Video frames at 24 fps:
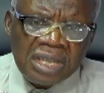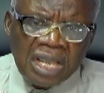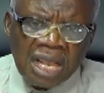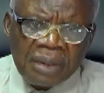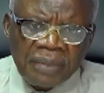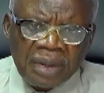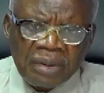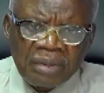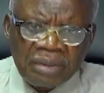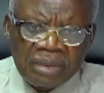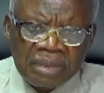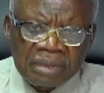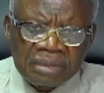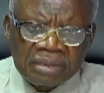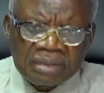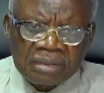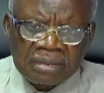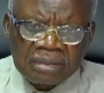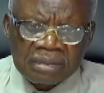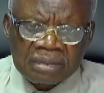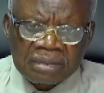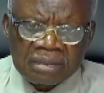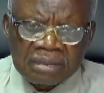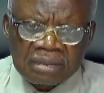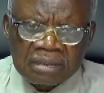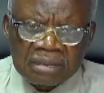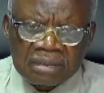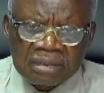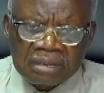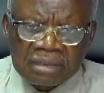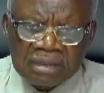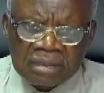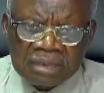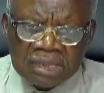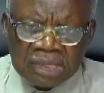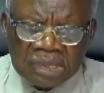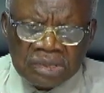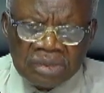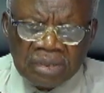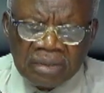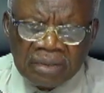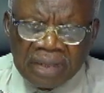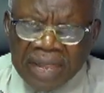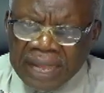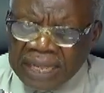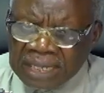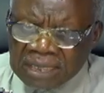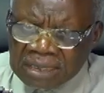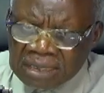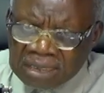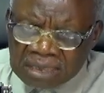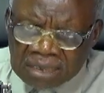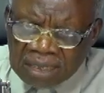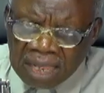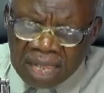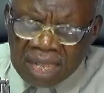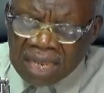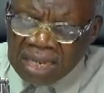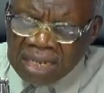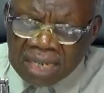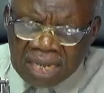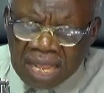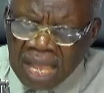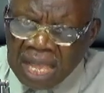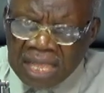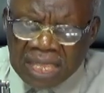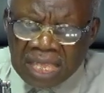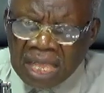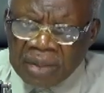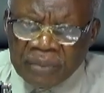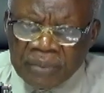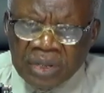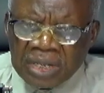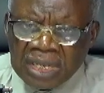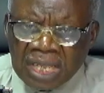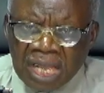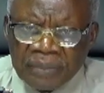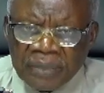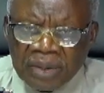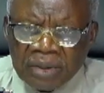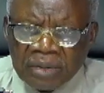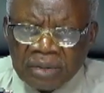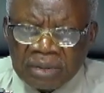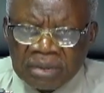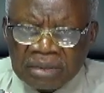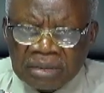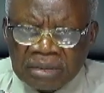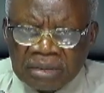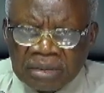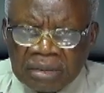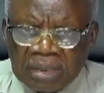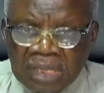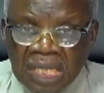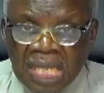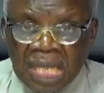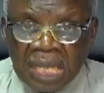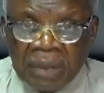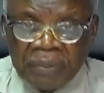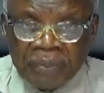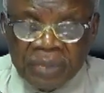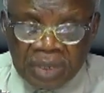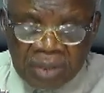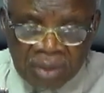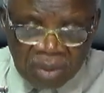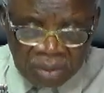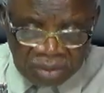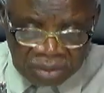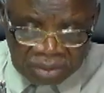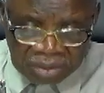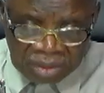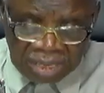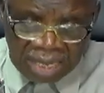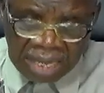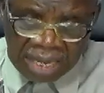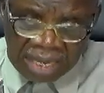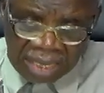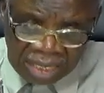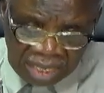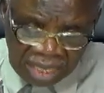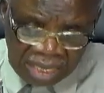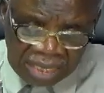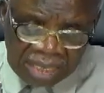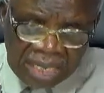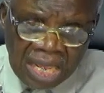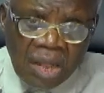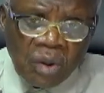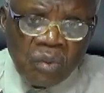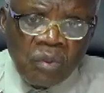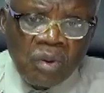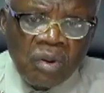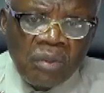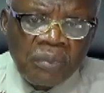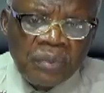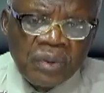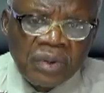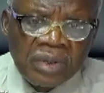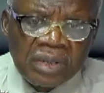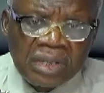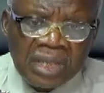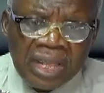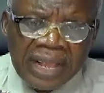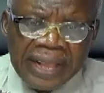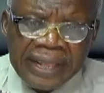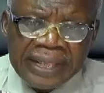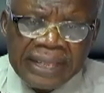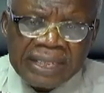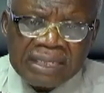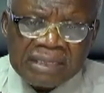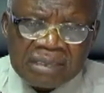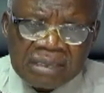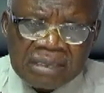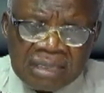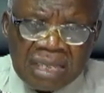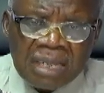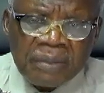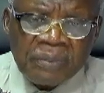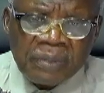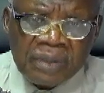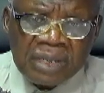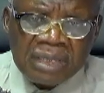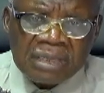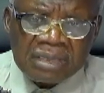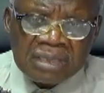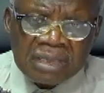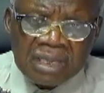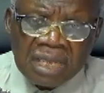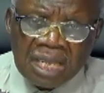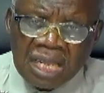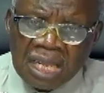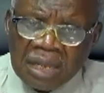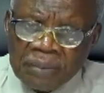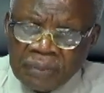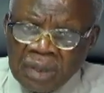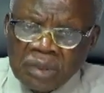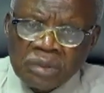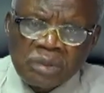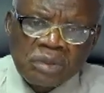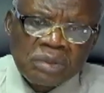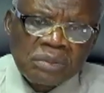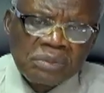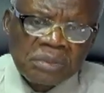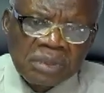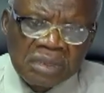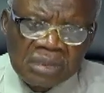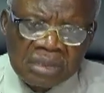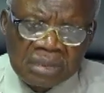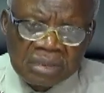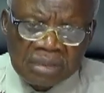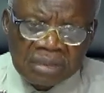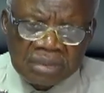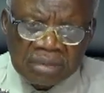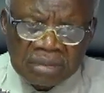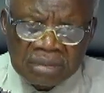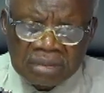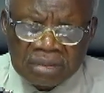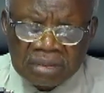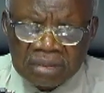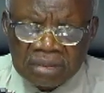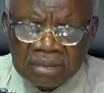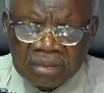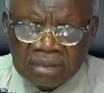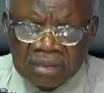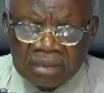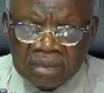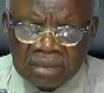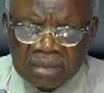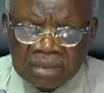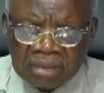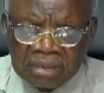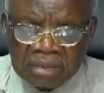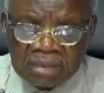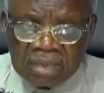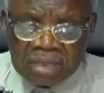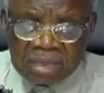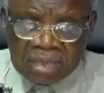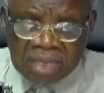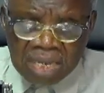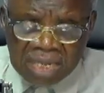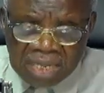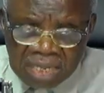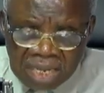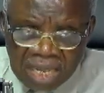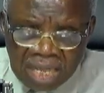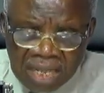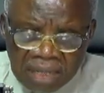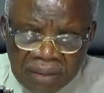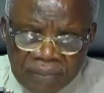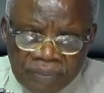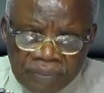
ama wo no so and say na nyame de ama wo no because another woman I step kasi amount tomorrow. Tis a ne